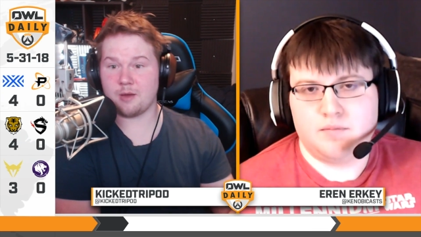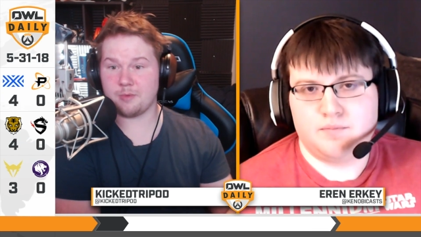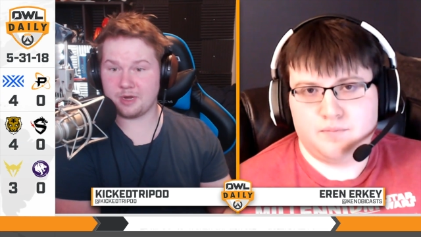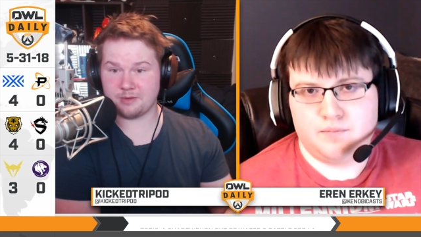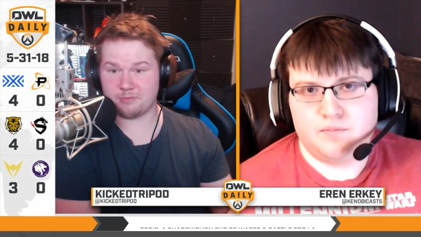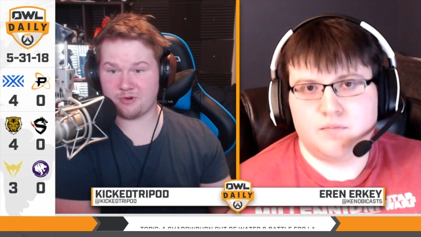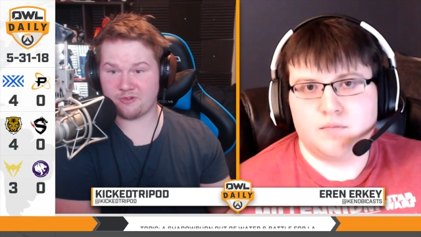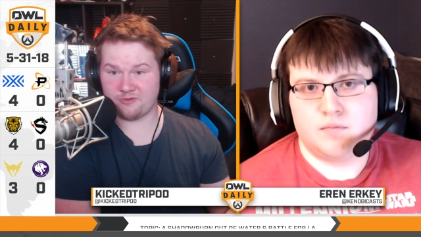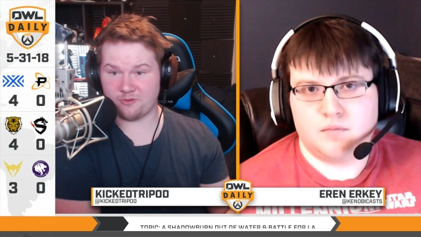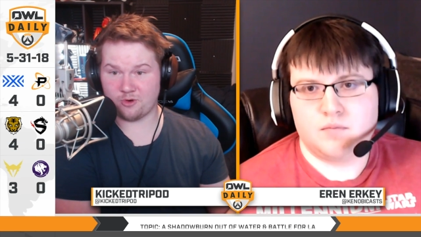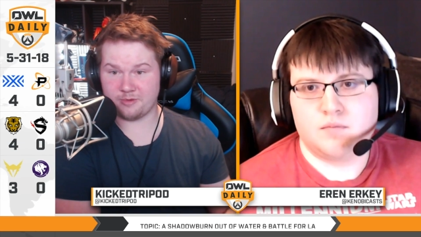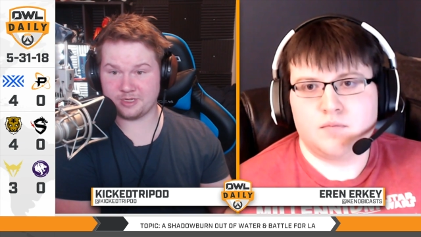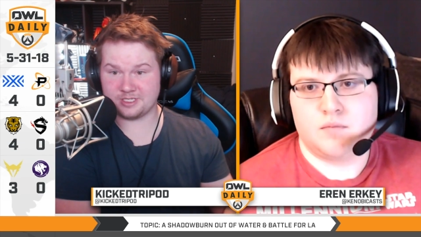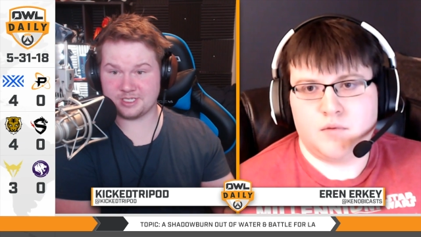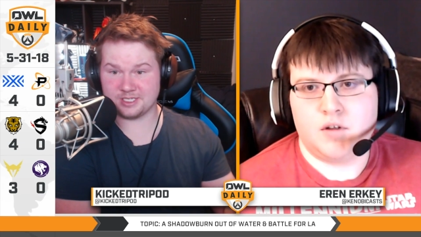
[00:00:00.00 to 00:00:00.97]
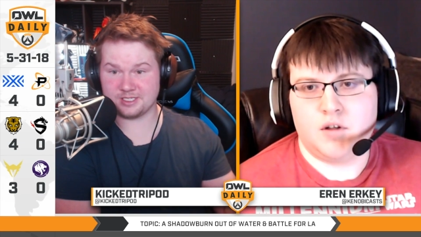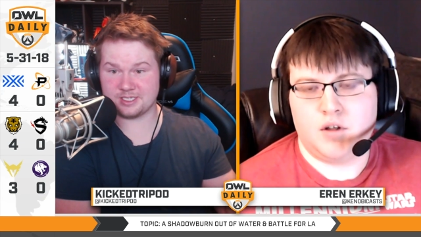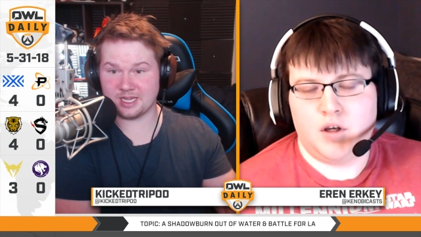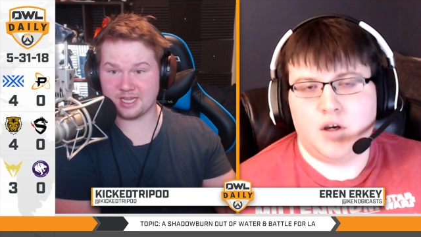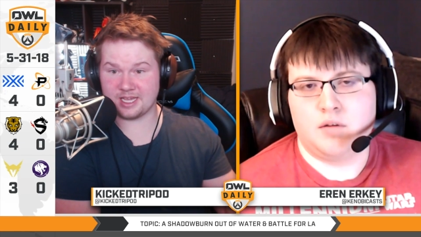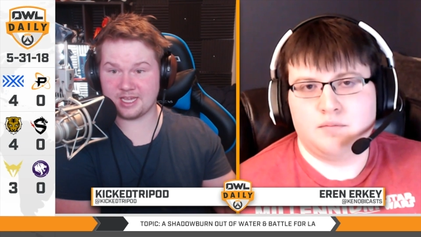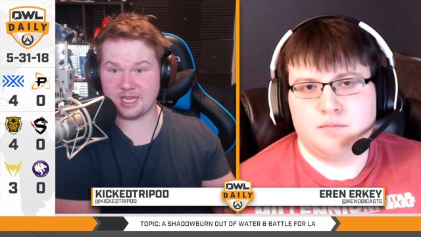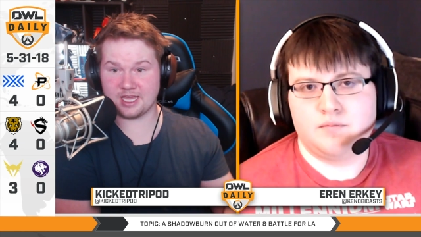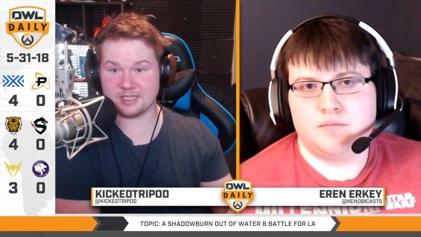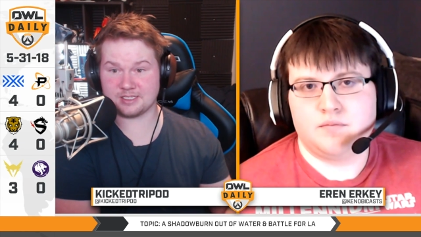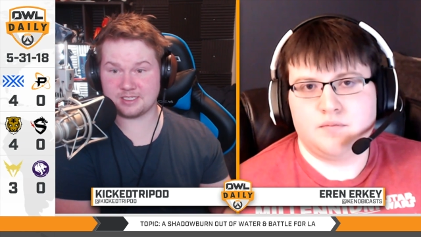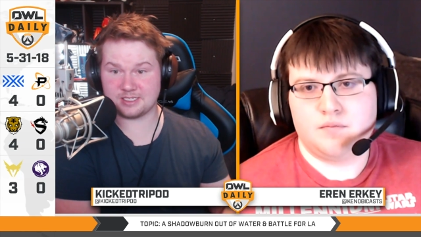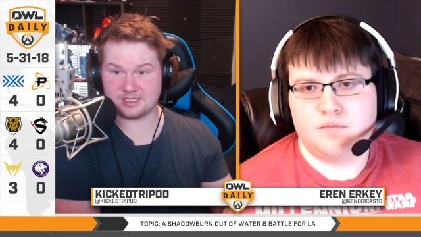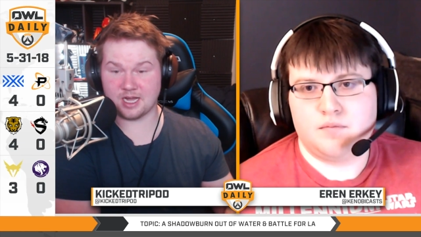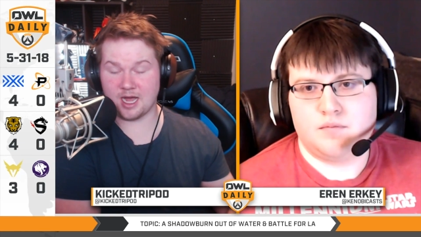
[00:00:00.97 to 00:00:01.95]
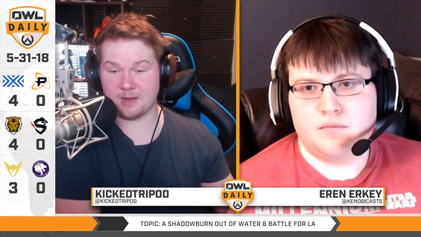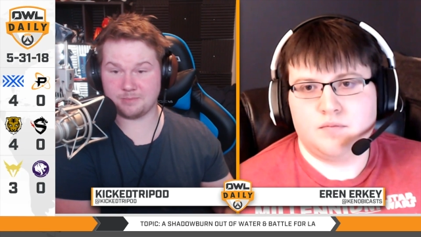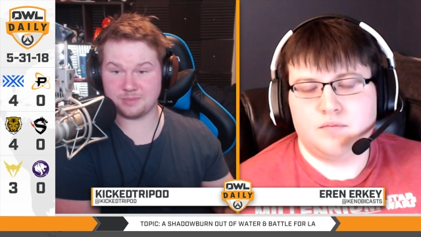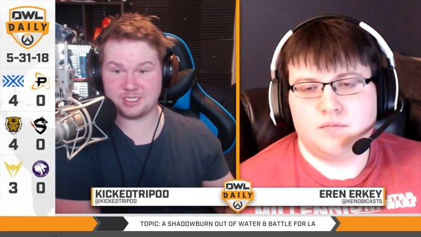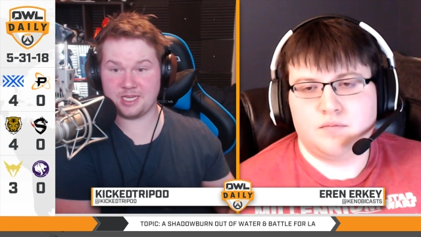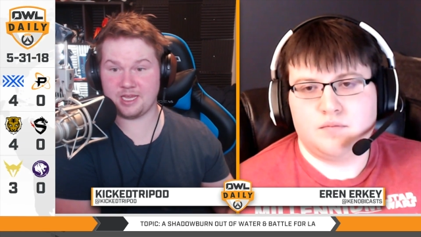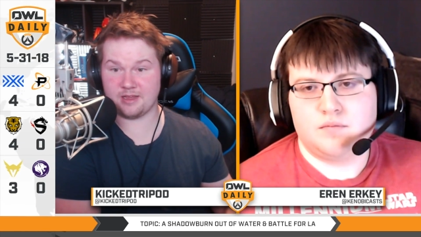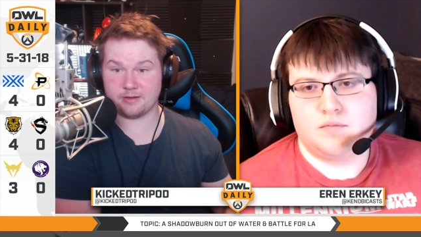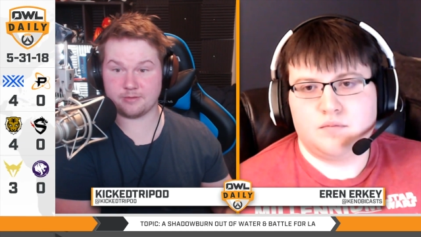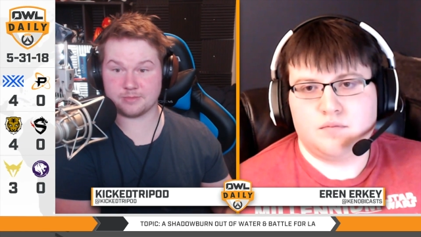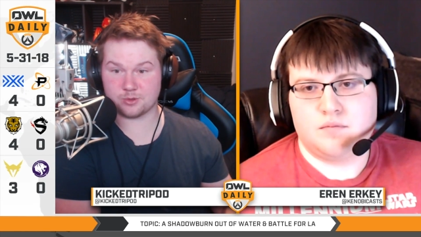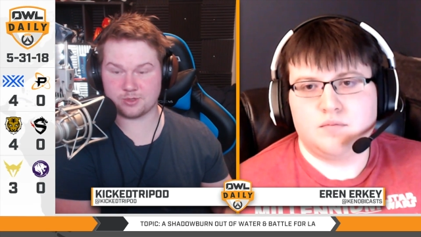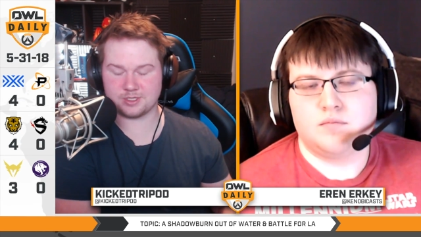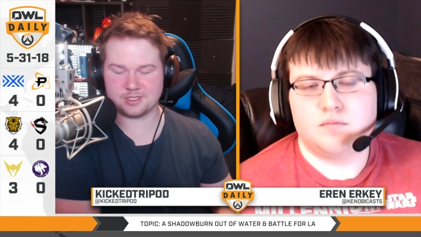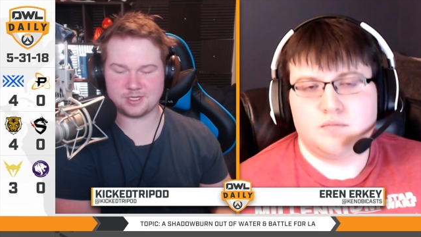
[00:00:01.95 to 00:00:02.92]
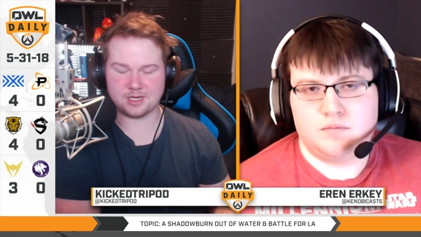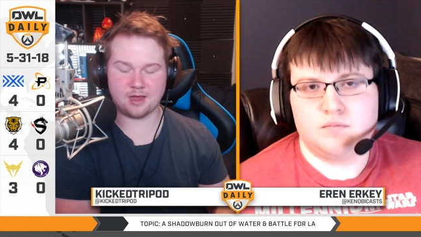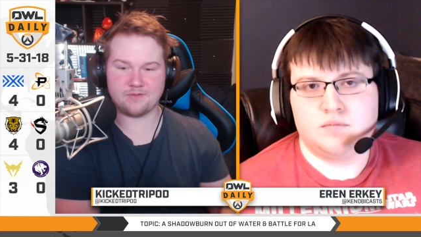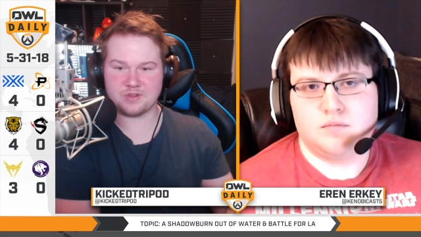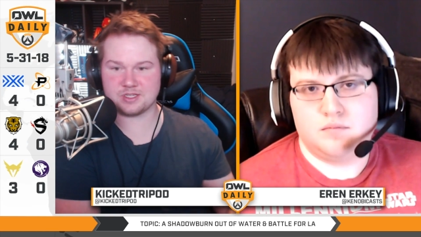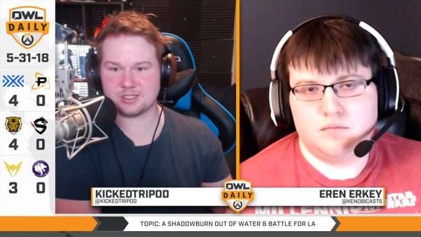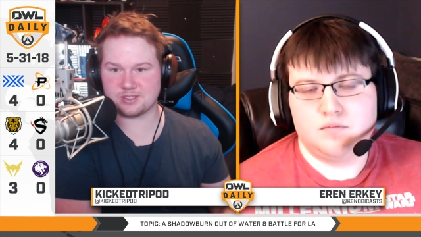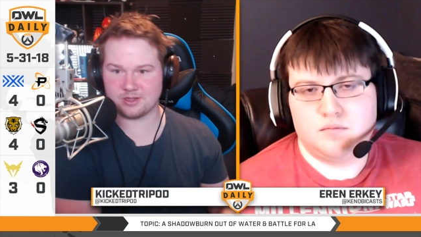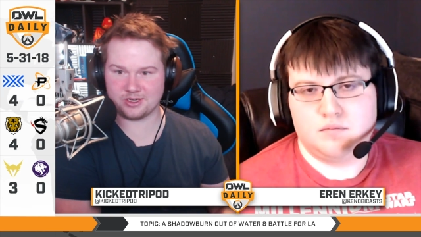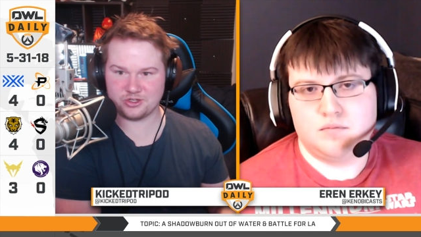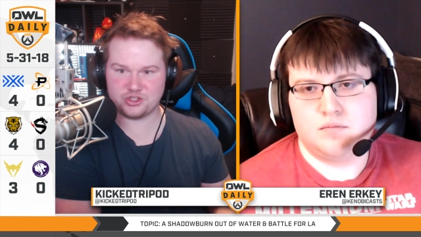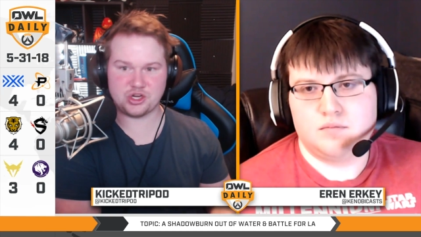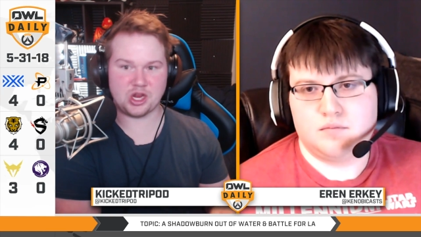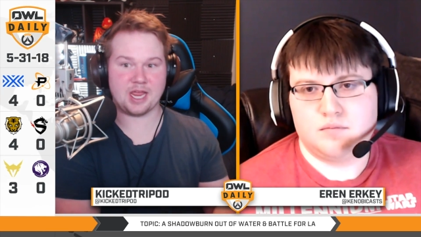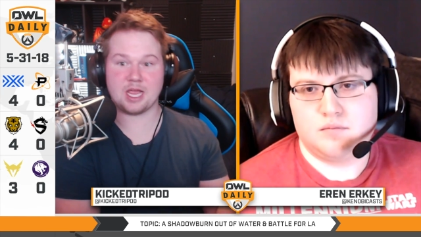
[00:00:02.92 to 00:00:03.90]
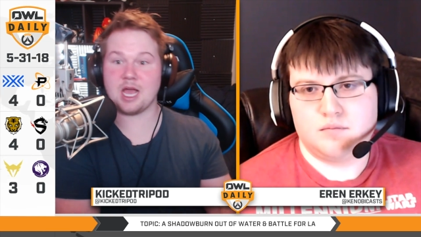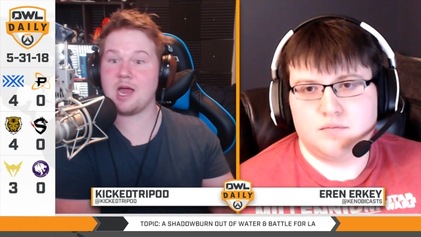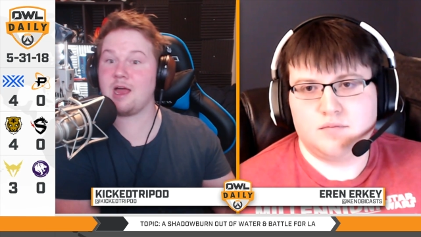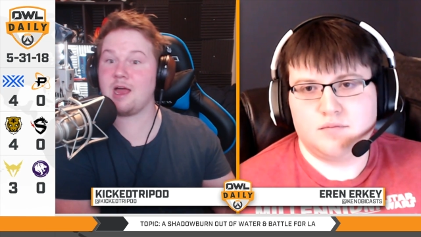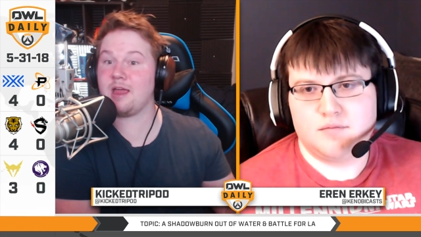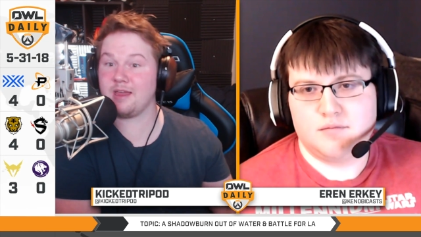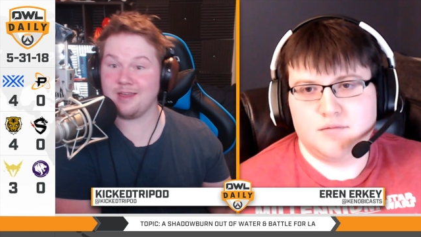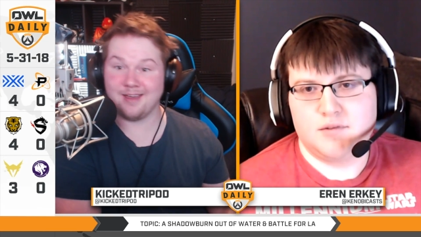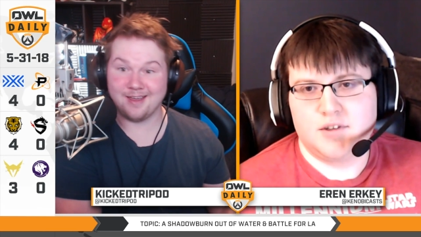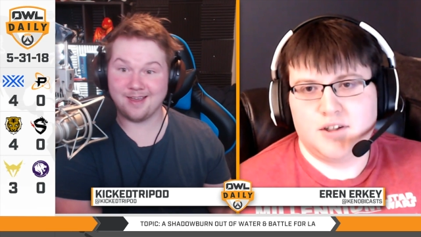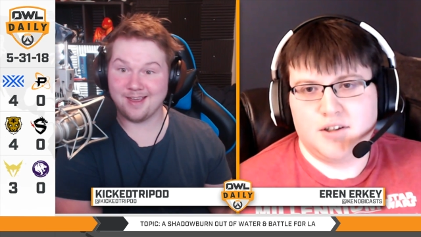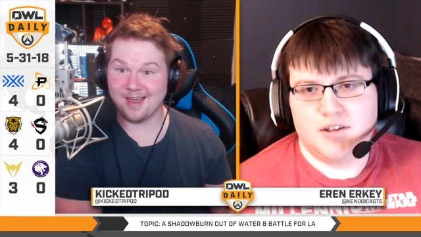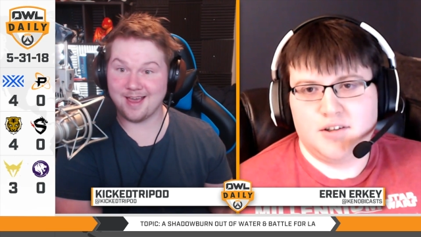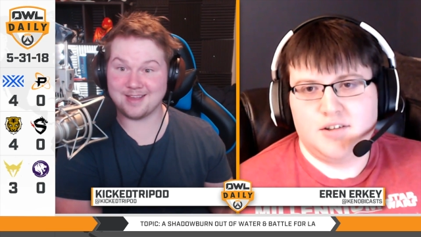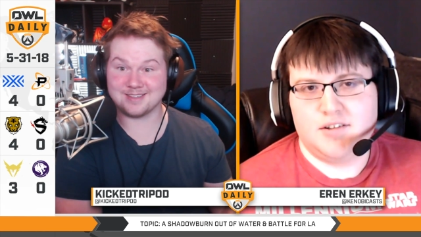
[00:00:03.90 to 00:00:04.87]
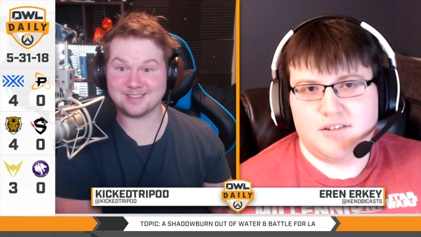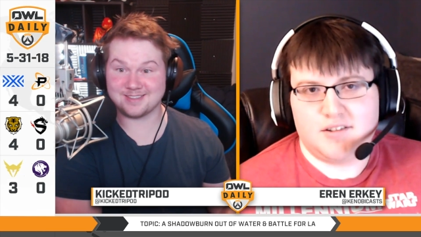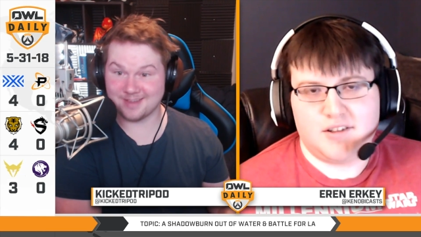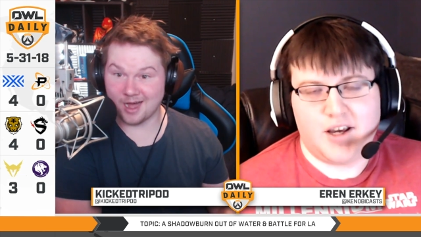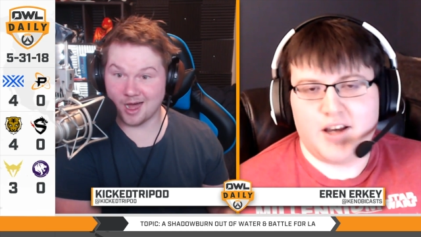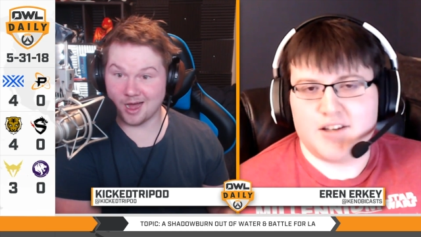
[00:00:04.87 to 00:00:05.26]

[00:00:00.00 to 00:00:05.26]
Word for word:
Speaker 1: dominant performances against top teams, whereas mm-hmm. obviously Shanghai has